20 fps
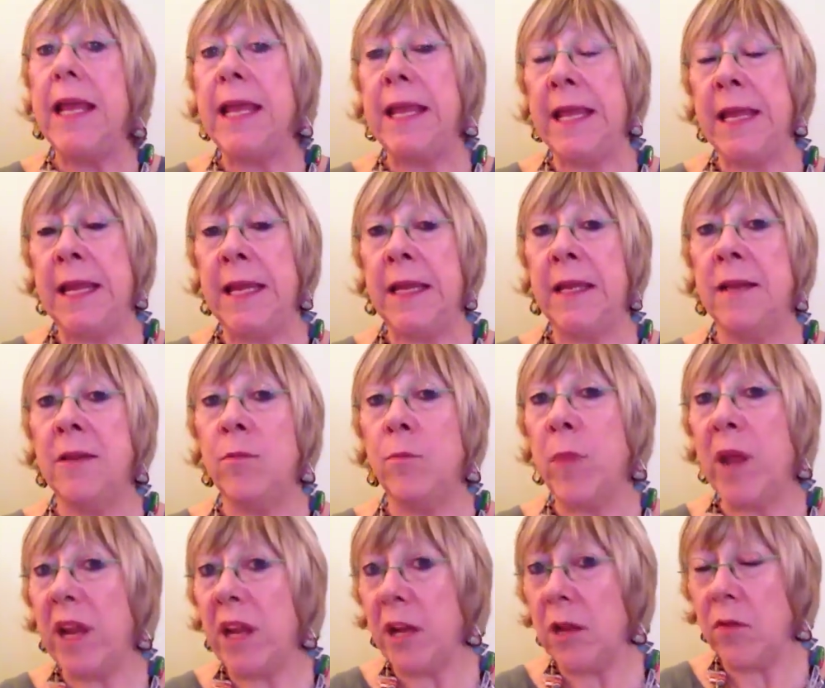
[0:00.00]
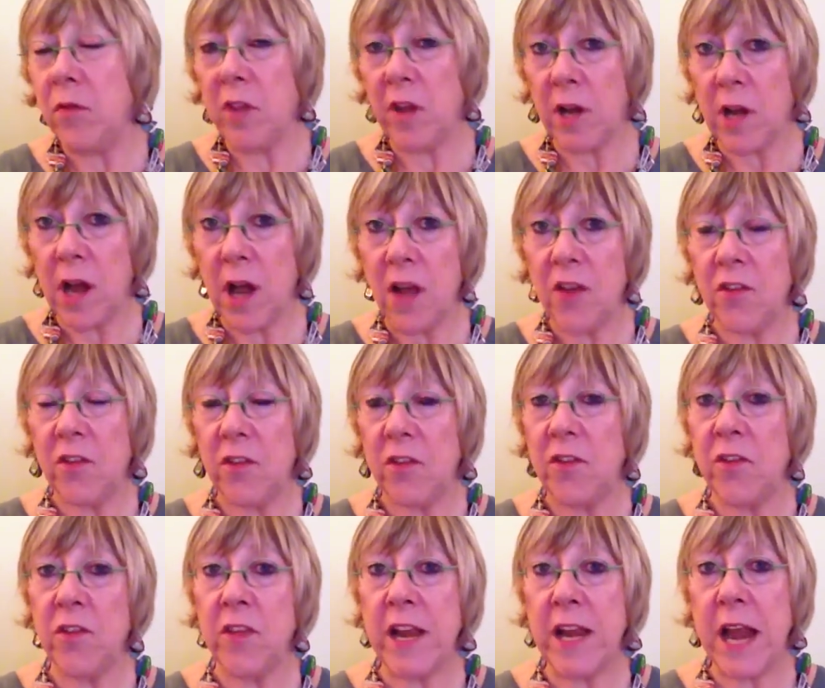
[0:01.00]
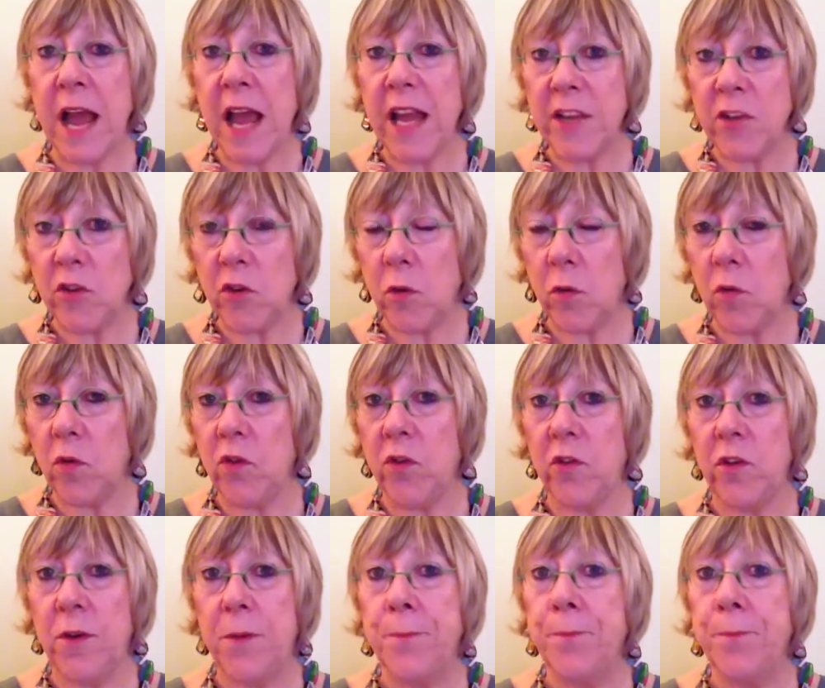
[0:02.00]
In many of the classes that I taught,